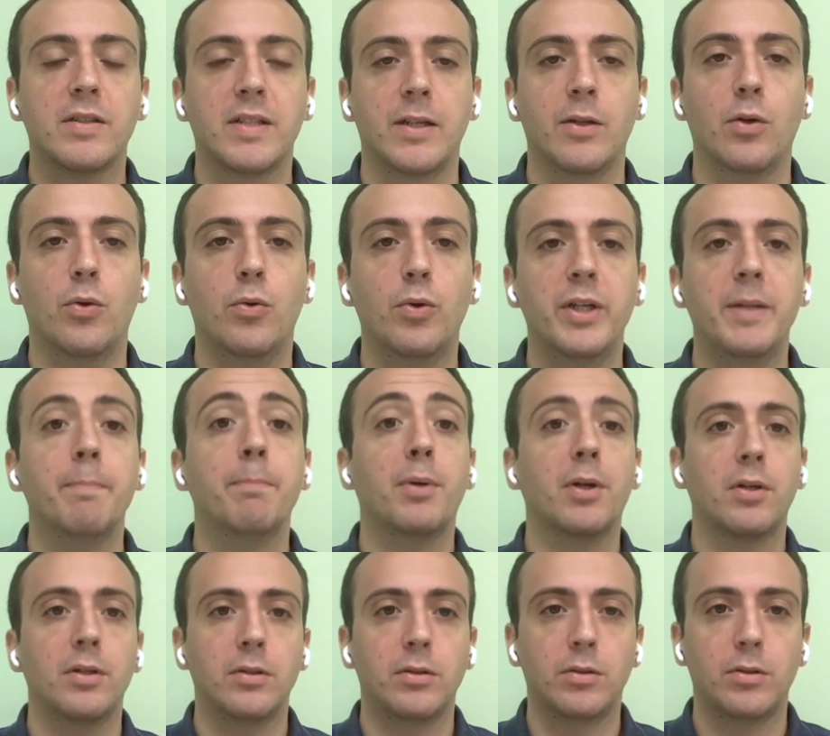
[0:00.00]
an
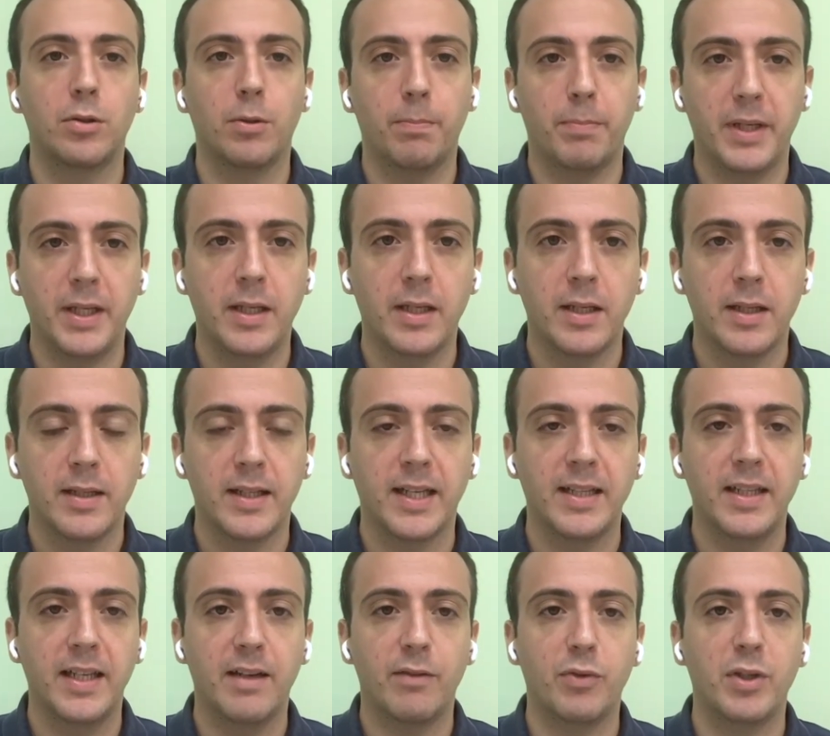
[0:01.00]
all-important topic
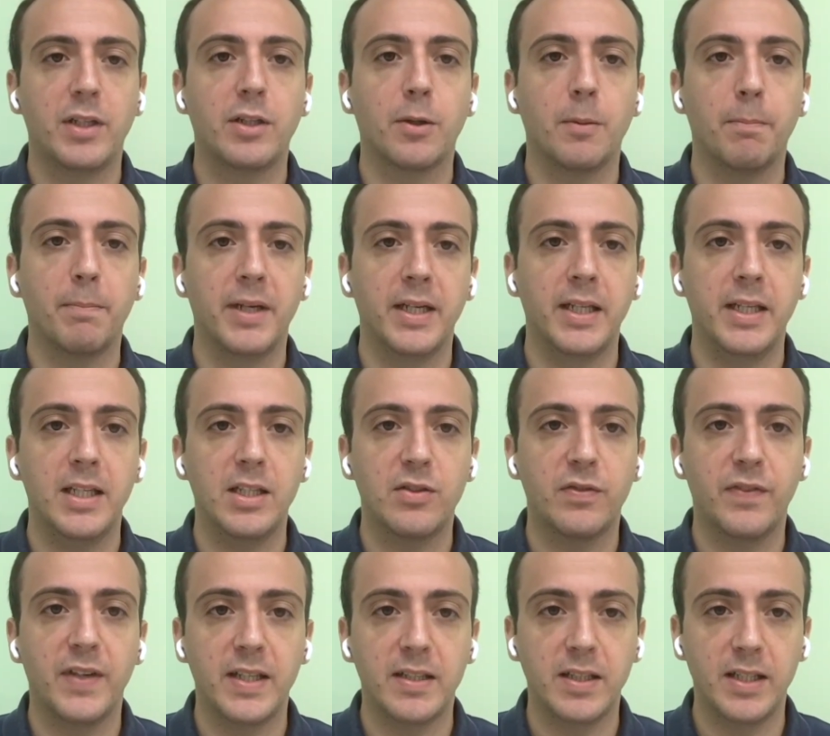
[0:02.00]
that every company is
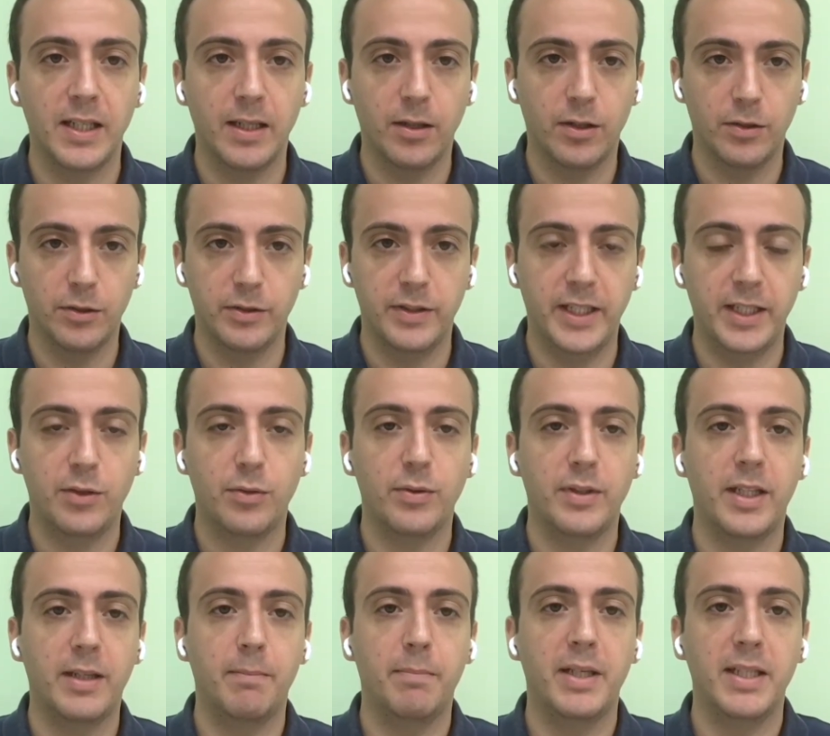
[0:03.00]
facing on a
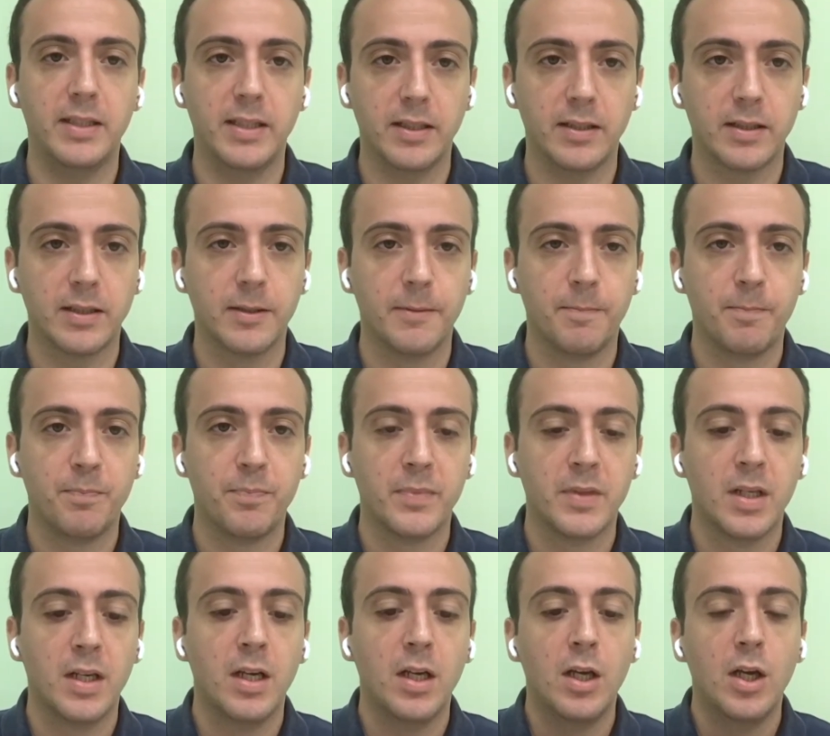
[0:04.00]
day-to-day basis:
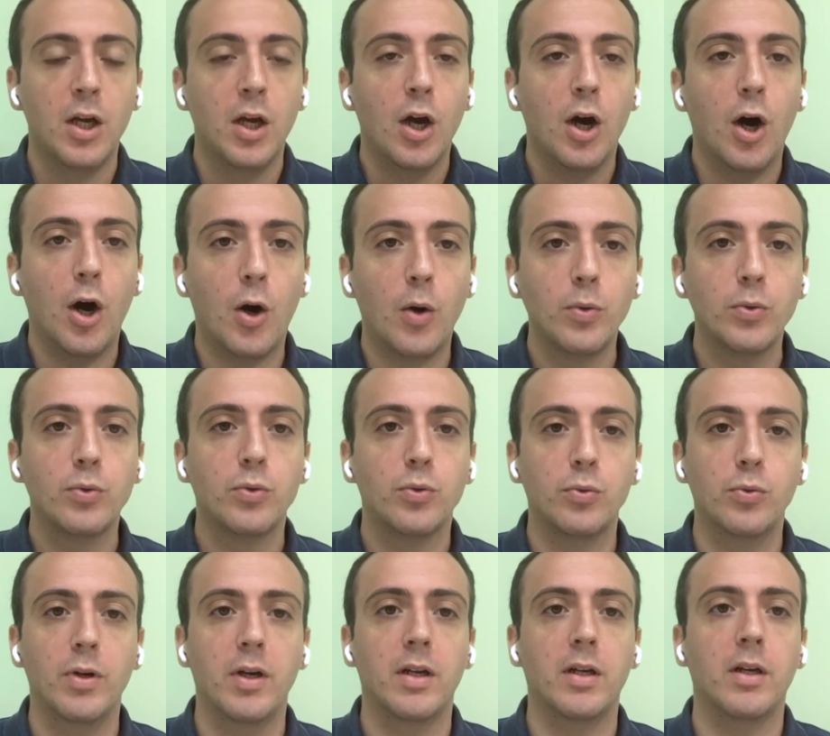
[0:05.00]
how
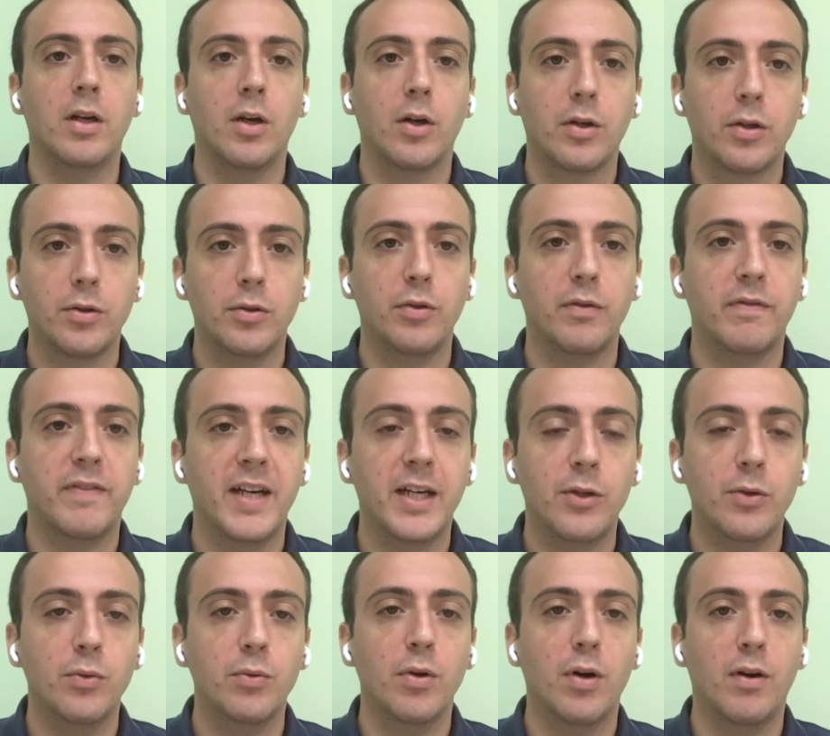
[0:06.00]
to unlock the
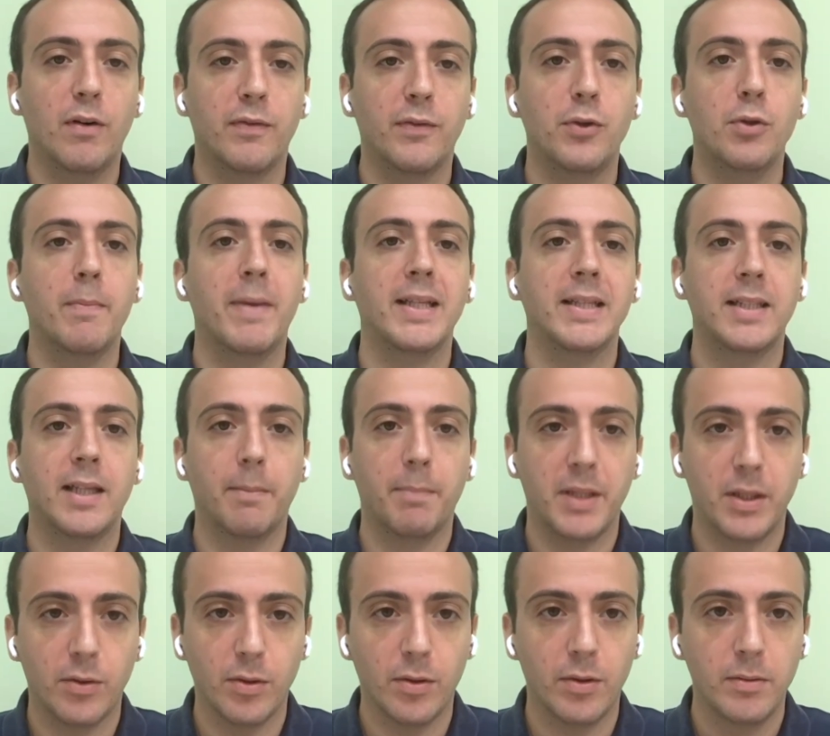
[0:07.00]
value of human
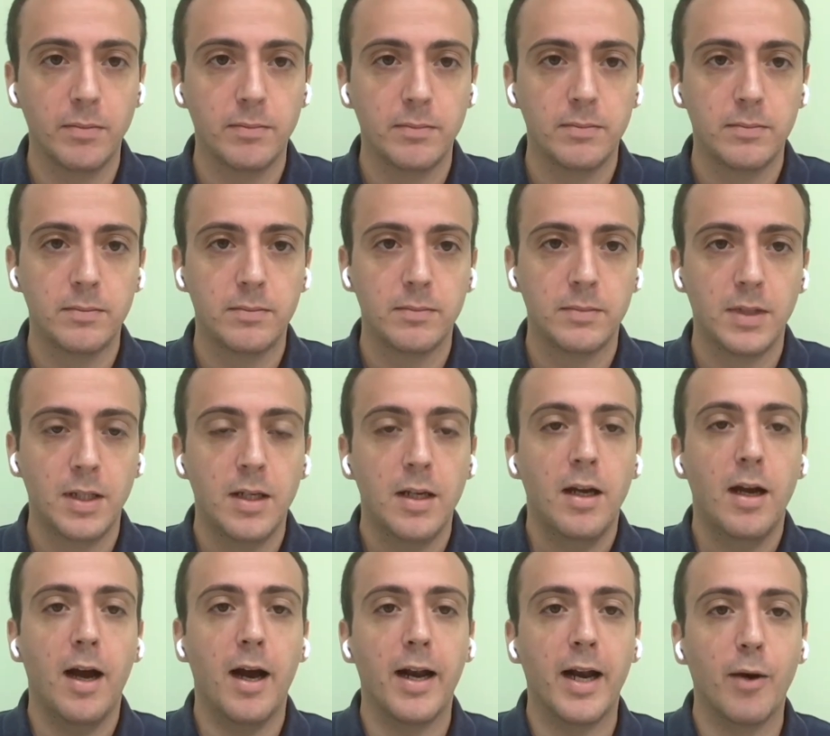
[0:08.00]
capital,
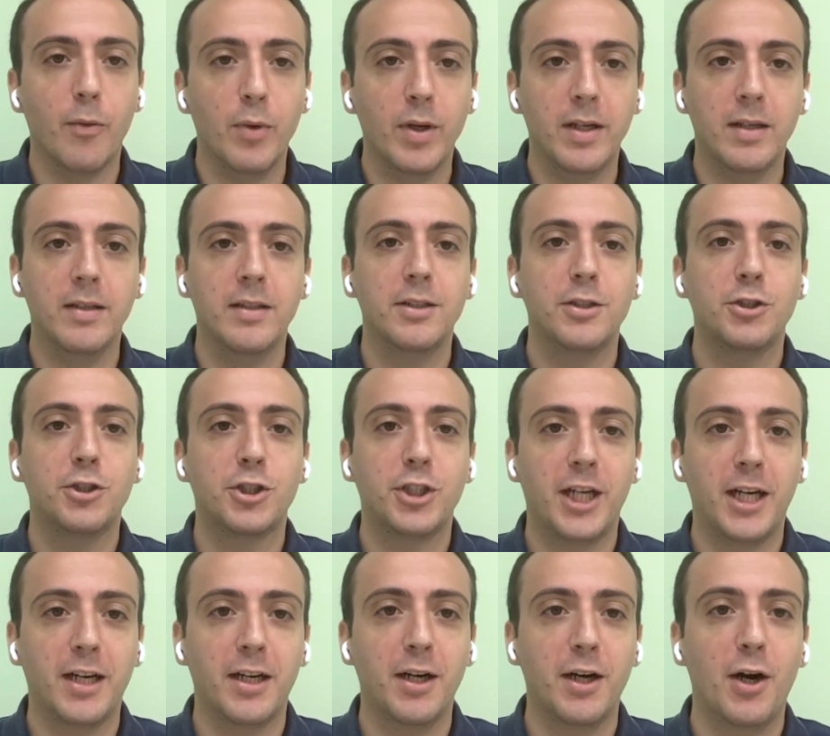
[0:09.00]
and I will
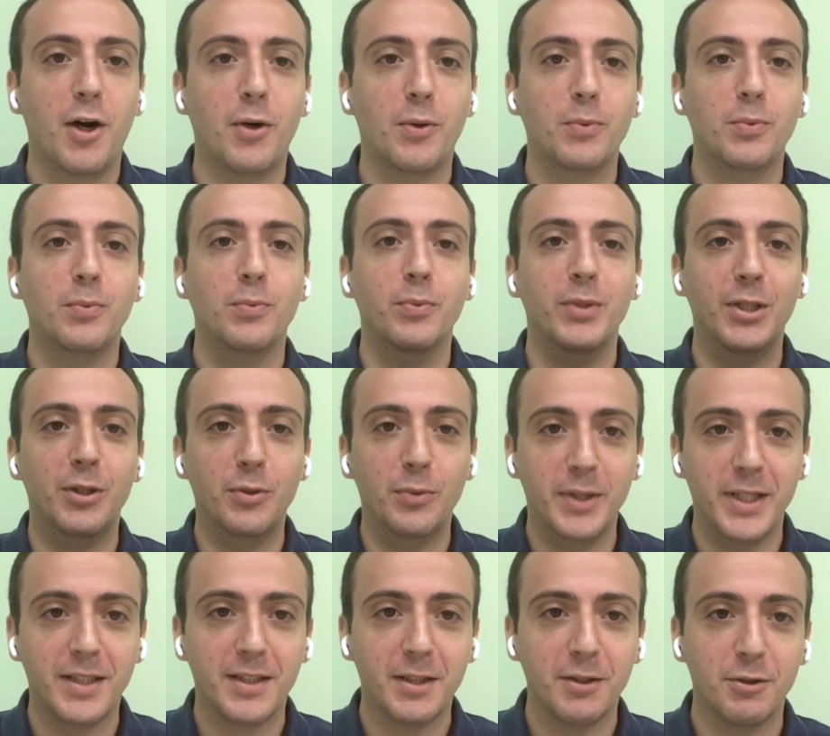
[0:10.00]
share how we do
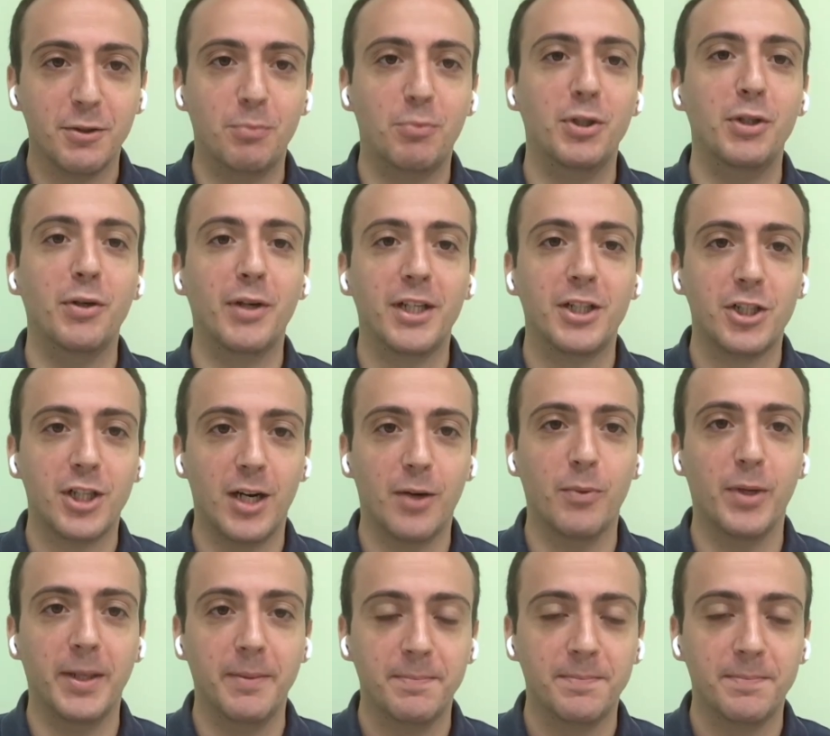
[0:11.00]
it the BrioHR way.